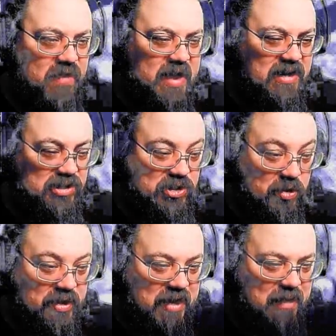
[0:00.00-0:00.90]
in a
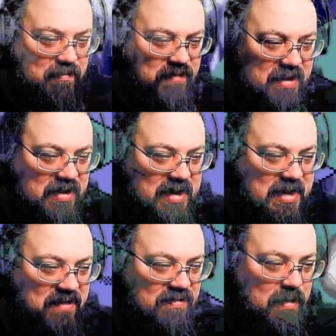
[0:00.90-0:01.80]
Sonic game found an
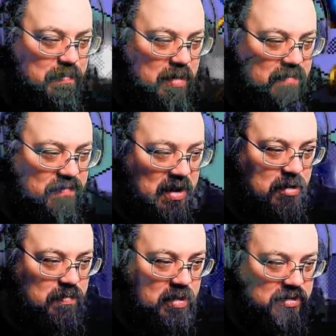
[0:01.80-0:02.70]
easier
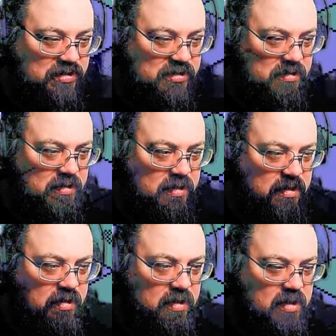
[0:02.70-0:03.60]
final boss.
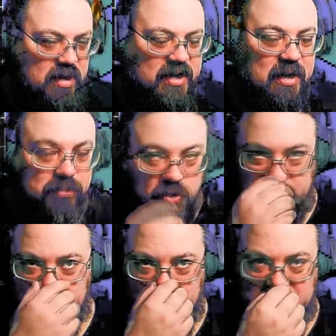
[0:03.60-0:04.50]
Like, and I'm
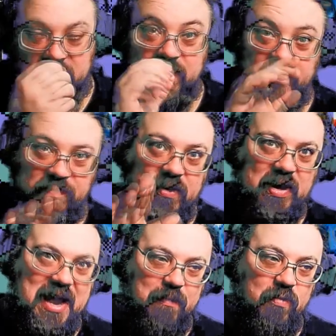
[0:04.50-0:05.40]
talking like
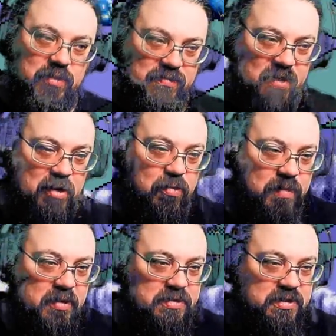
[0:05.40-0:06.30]
full Emerald's final
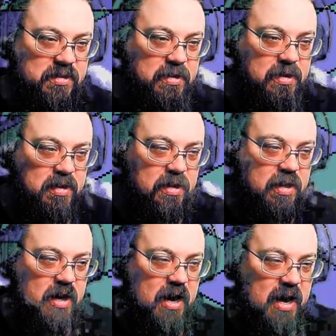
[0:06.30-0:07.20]

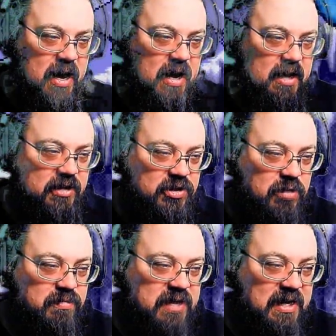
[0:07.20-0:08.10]
boss.
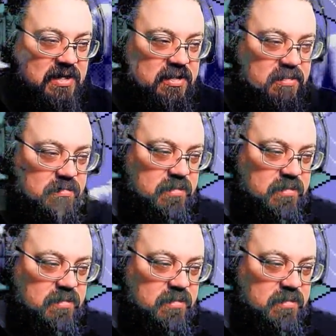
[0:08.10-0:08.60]
Doomsday's